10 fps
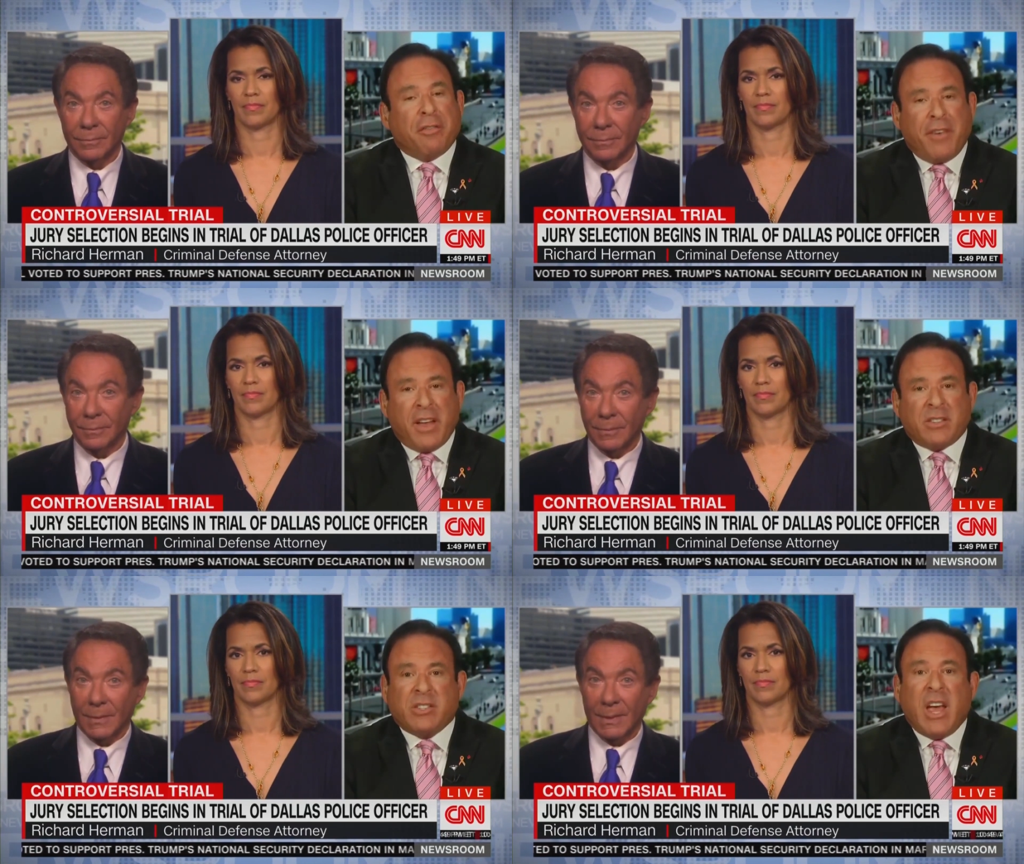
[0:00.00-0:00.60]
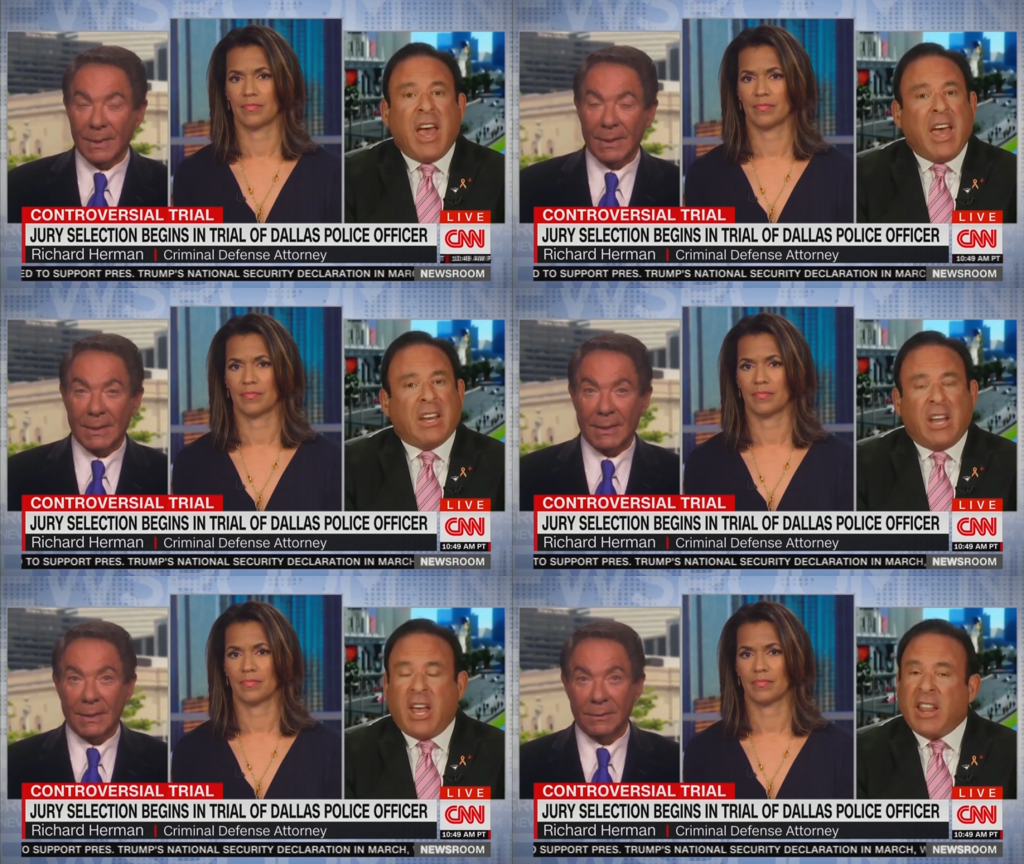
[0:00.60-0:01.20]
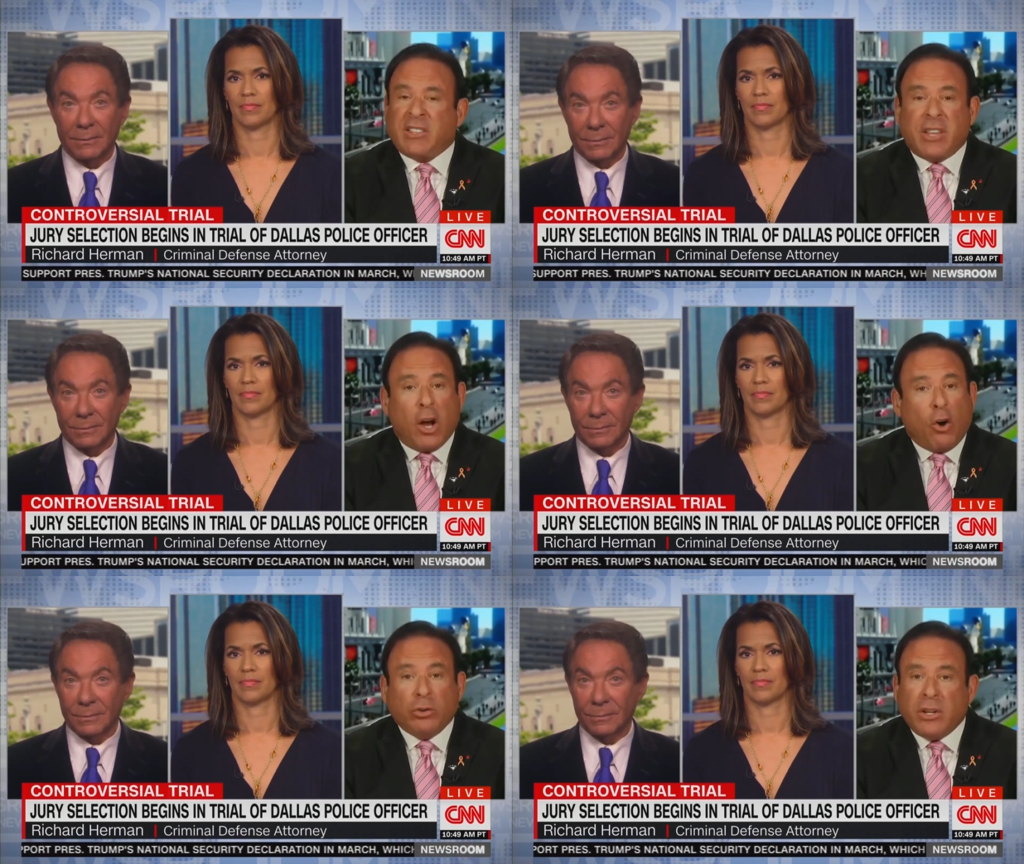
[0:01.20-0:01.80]
Speaker 1: defense, and that's
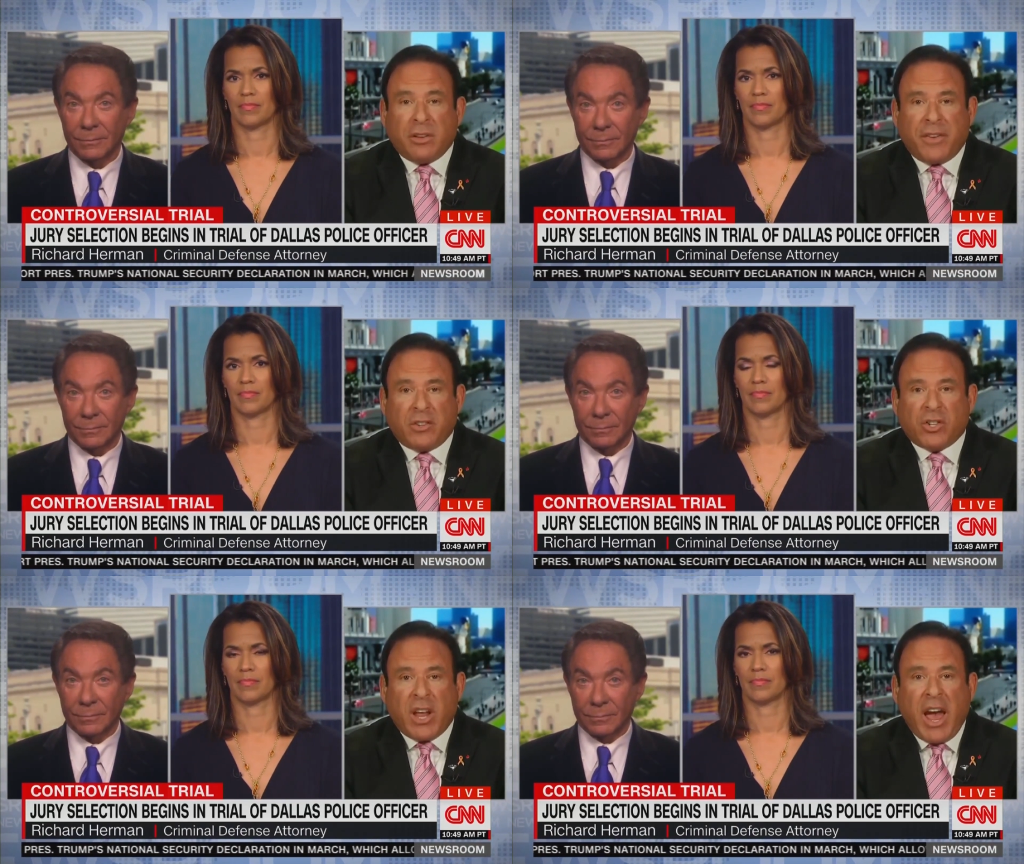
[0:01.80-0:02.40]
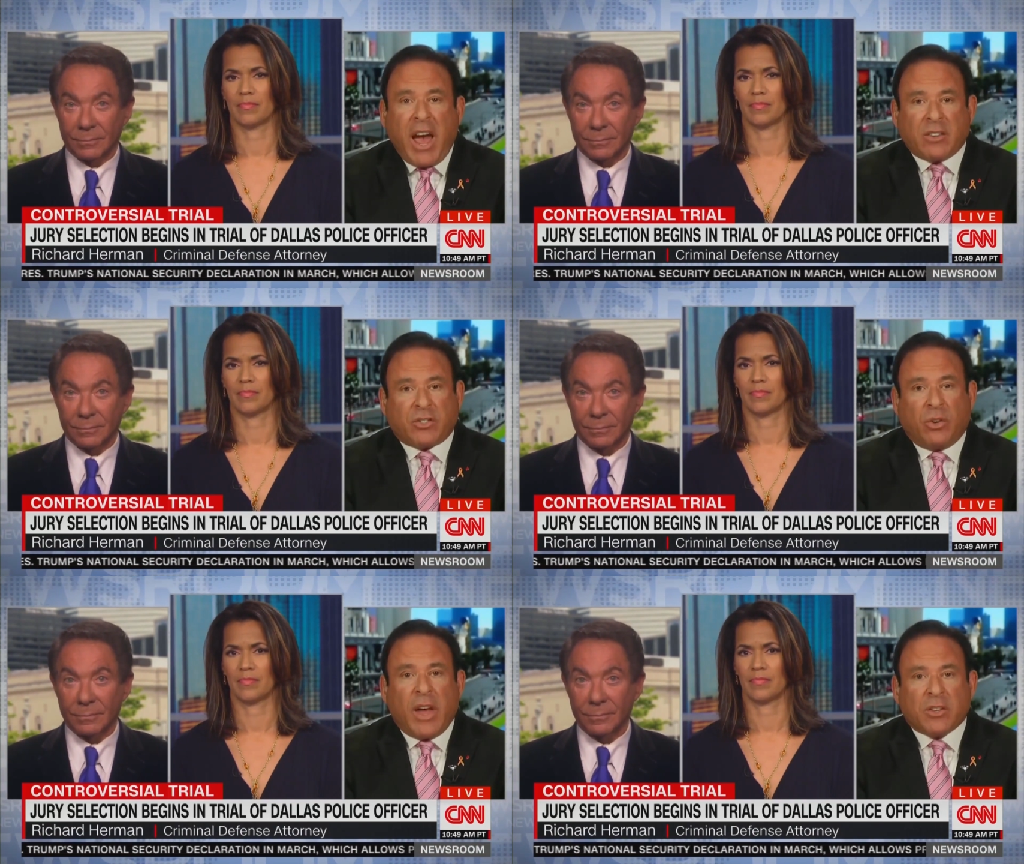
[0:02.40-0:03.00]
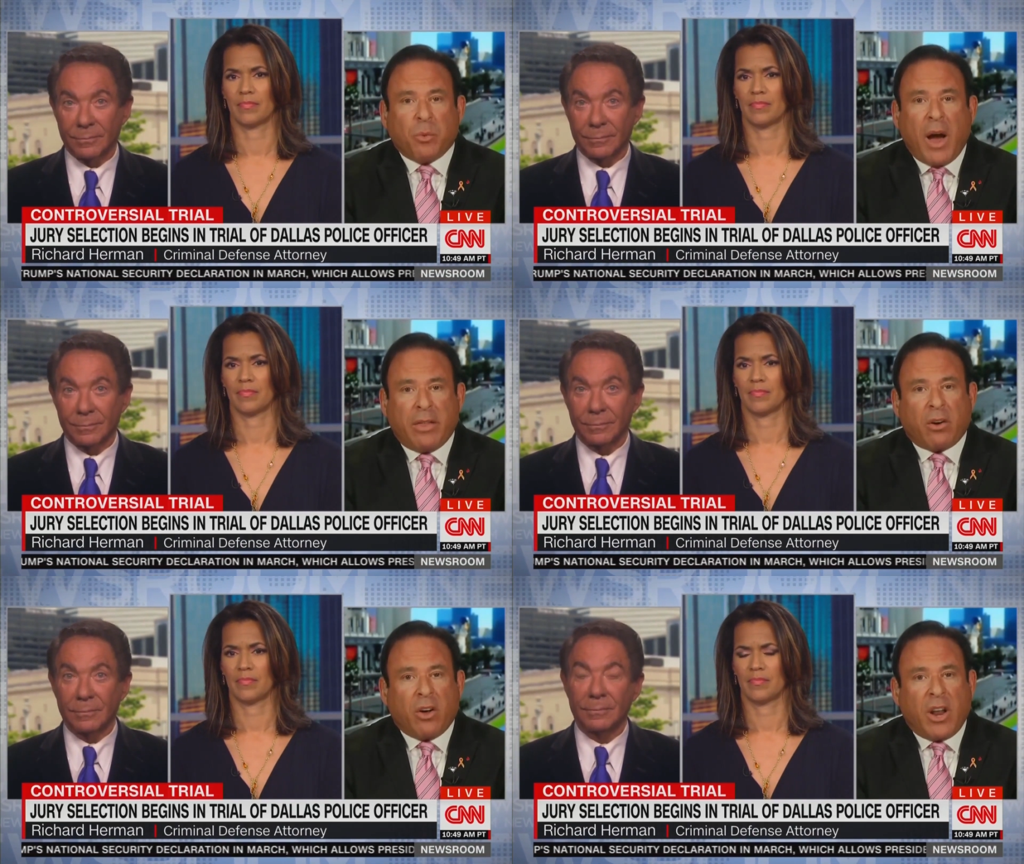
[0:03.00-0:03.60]
the only defense she has, so that's
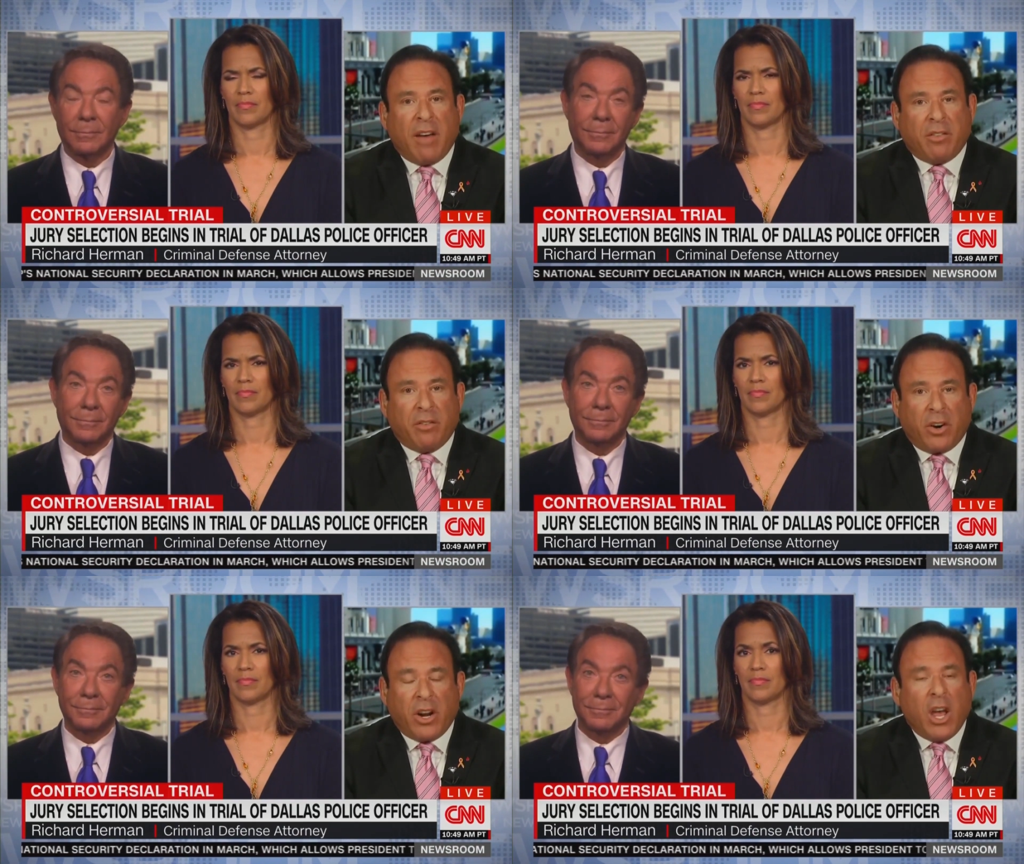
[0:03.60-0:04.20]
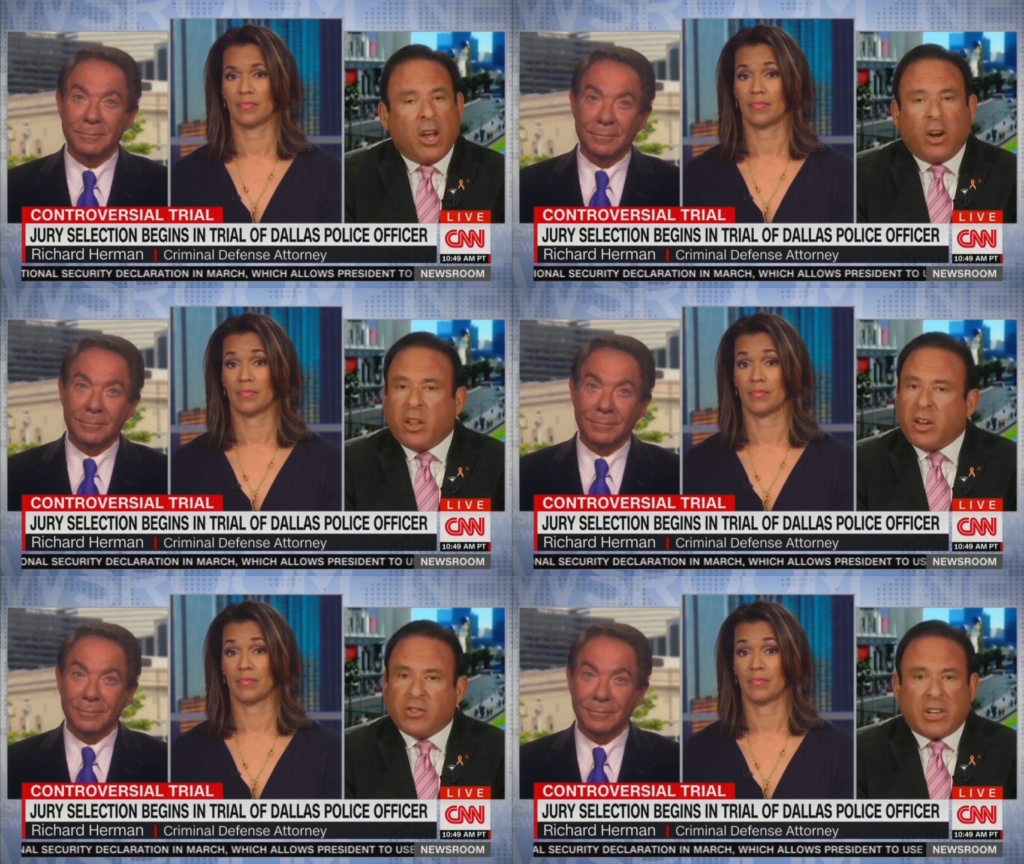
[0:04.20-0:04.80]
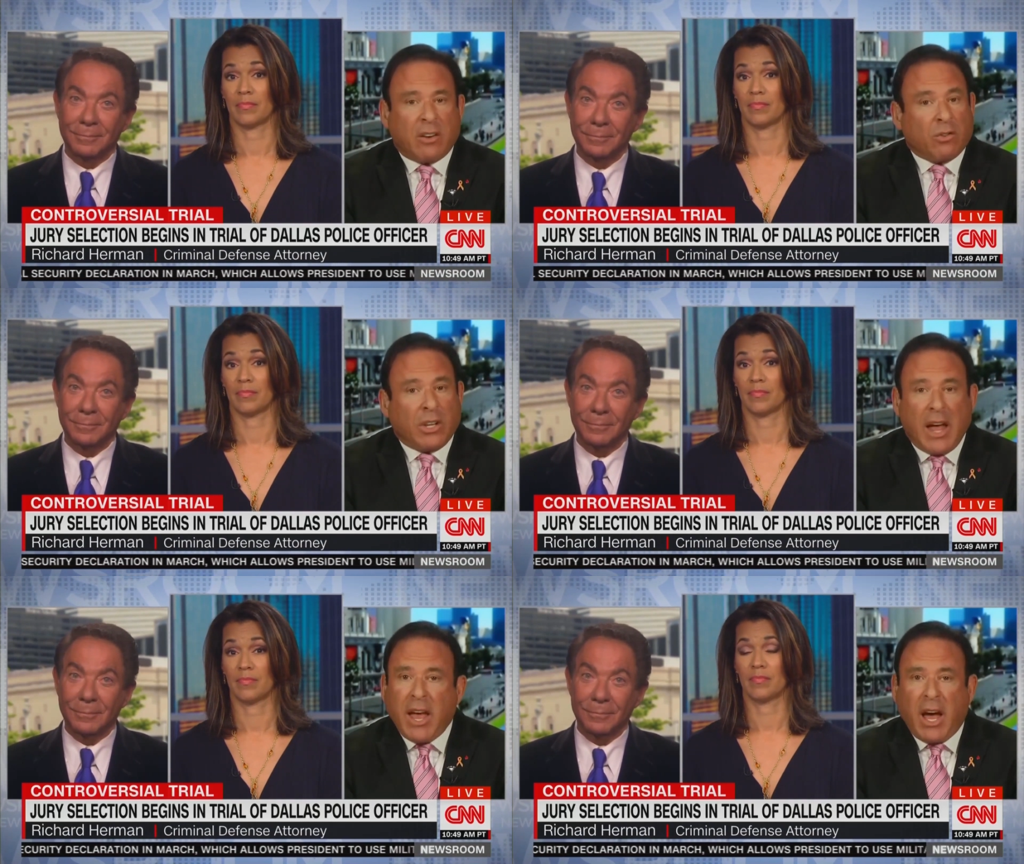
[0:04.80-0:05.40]
why they're going to have the very, it's going to
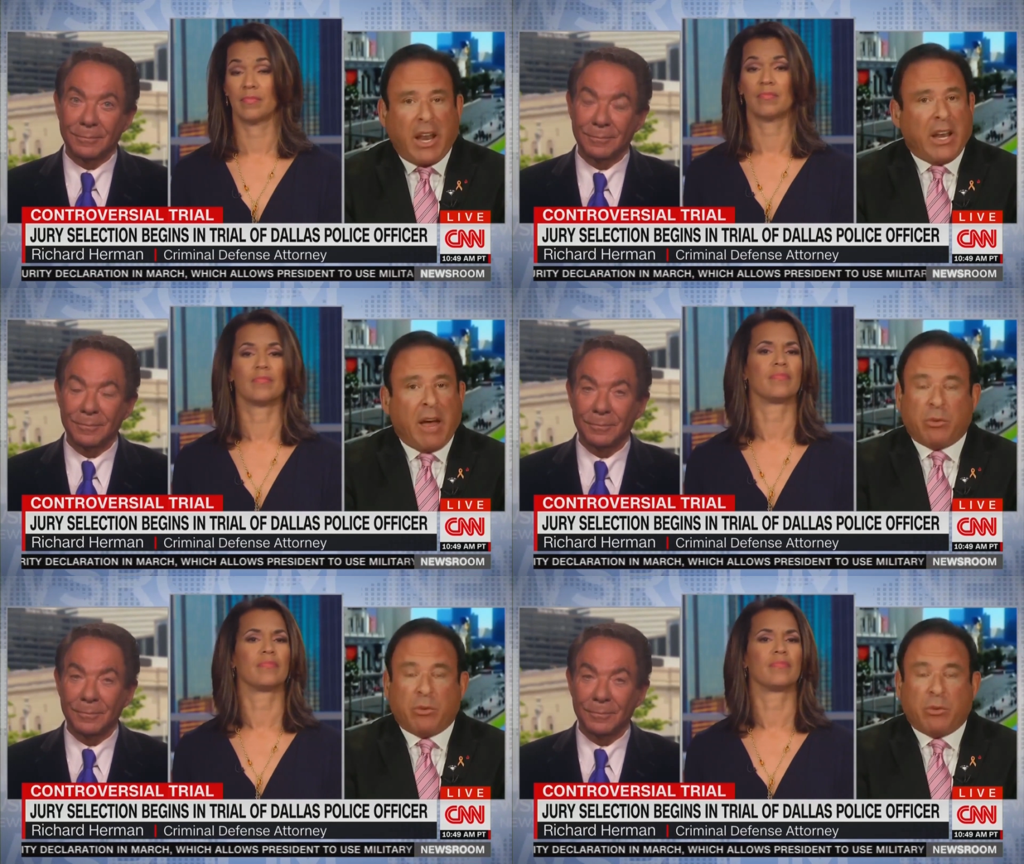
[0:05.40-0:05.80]
rely on it.